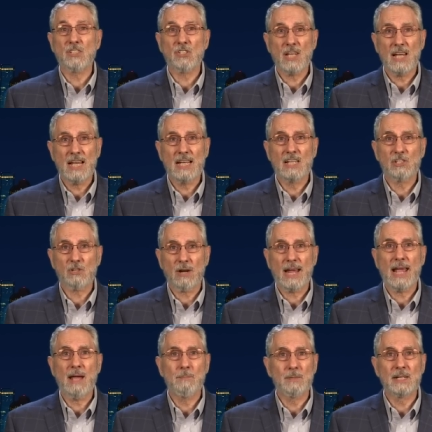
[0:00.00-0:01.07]
signs are
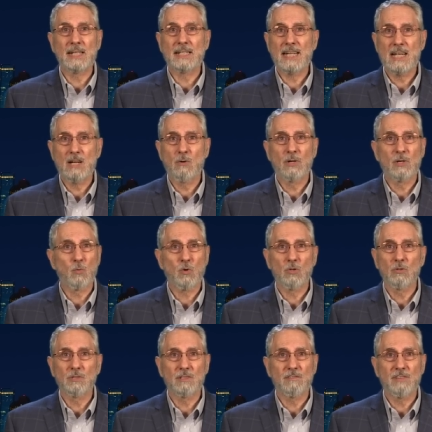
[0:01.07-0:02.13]
happening now in
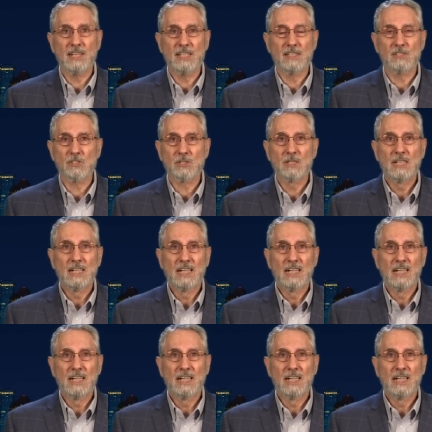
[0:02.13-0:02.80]
world events.